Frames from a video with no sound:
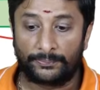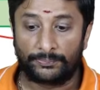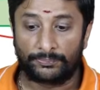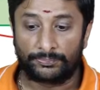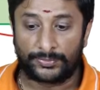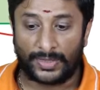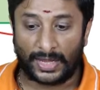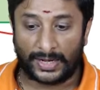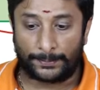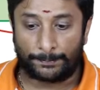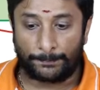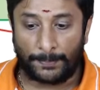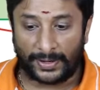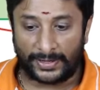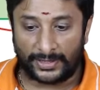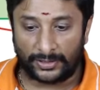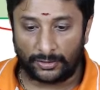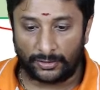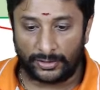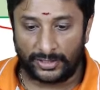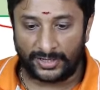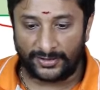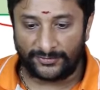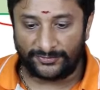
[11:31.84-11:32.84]
That
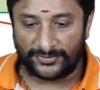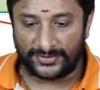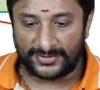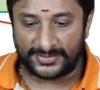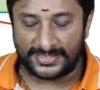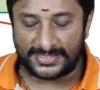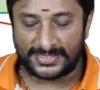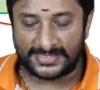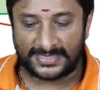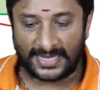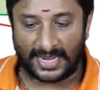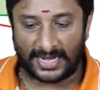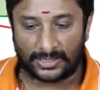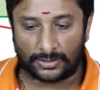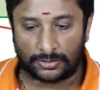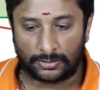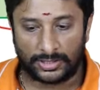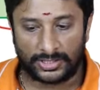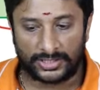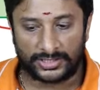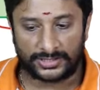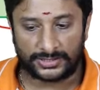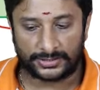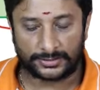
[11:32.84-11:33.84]
particular difference is
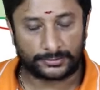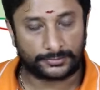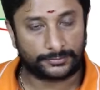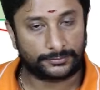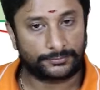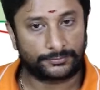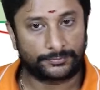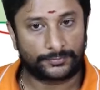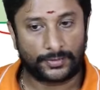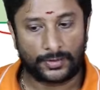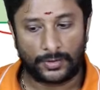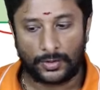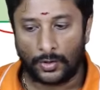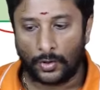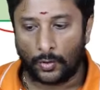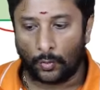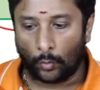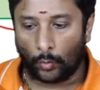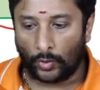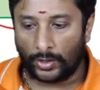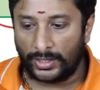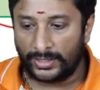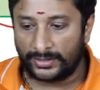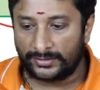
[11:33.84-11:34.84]
calculated.
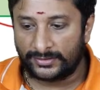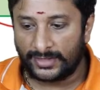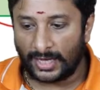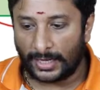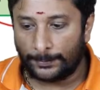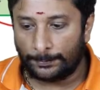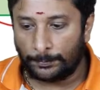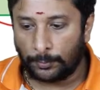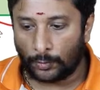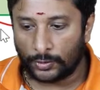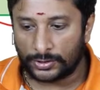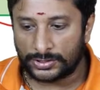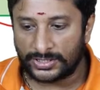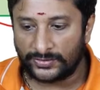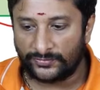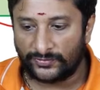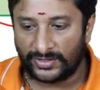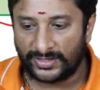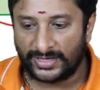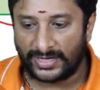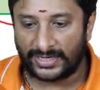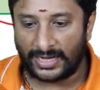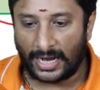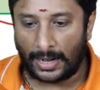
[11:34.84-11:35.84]
Only that portion
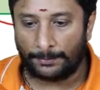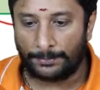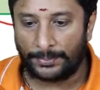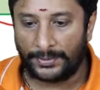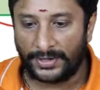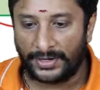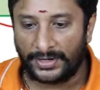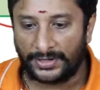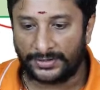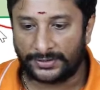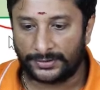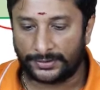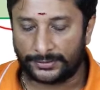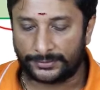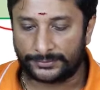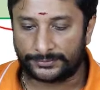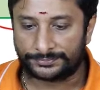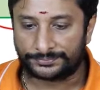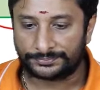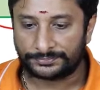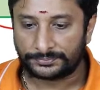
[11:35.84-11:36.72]
will get updated.